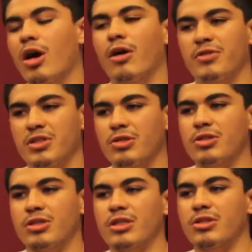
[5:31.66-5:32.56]
Obviously,
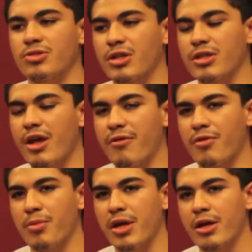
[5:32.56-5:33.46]
you just illustrated
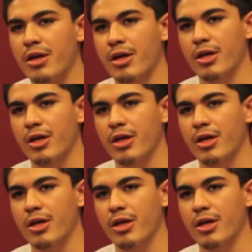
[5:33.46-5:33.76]
that for me.